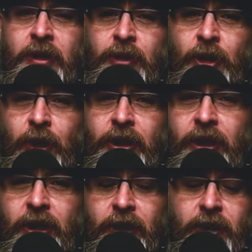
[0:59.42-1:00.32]
You know, I,
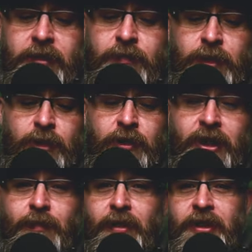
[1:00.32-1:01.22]
uh, we do
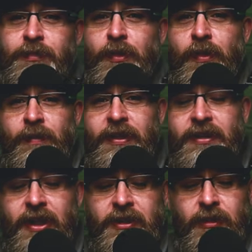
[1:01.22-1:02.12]
like Bronx Brew. We met
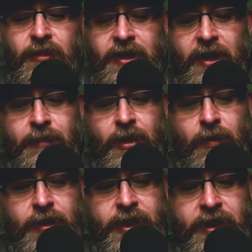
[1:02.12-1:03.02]
these guys a long time ago
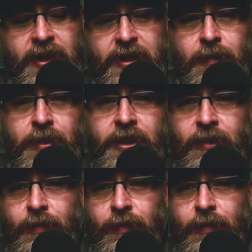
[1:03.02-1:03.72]
when they think they were in their